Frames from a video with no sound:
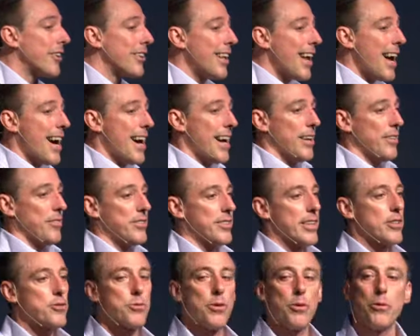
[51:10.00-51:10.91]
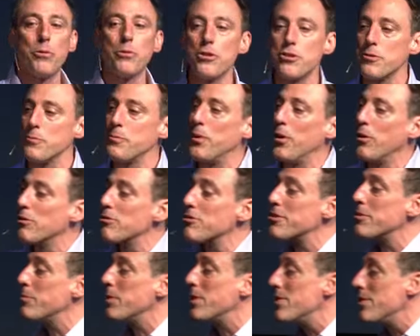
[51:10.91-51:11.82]
lives. That's what we're supposed
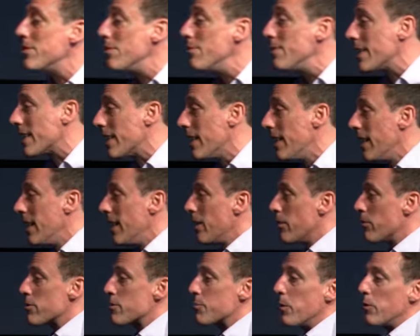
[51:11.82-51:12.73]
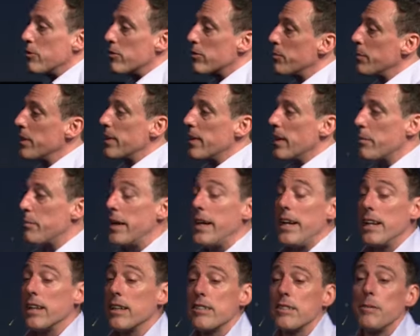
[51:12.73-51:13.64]
to be doing. We're supposed to be led by,
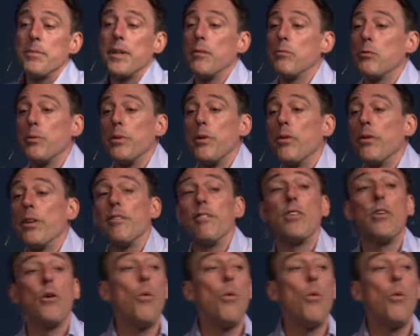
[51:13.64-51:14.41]
and sometimes we don't even know